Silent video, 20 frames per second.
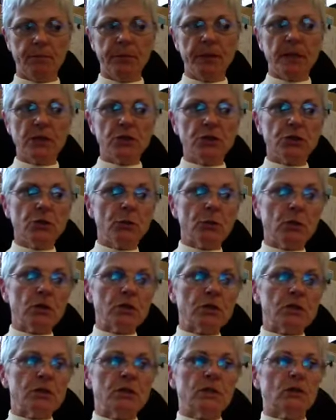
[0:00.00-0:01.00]

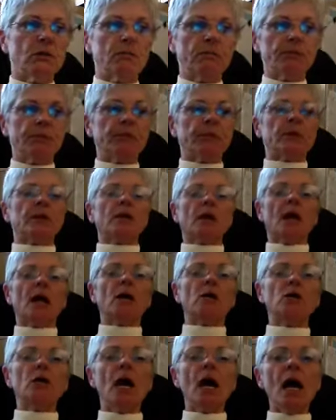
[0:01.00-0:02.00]
interpersonal.
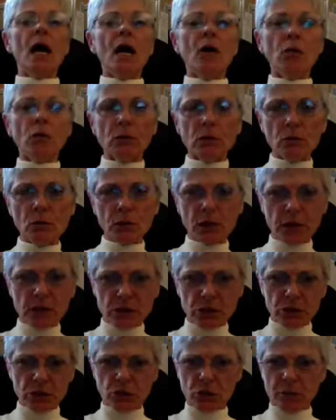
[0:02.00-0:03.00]
I wasn't really
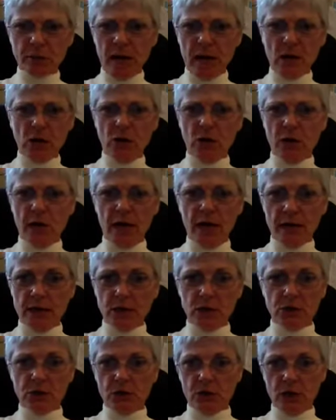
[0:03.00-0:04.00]
sure about her
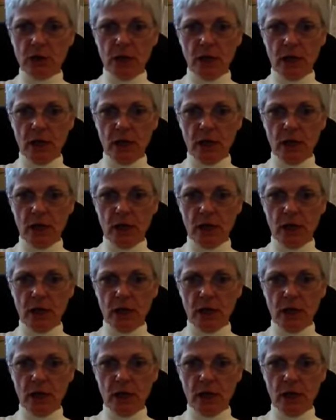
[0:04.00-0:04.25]
answer,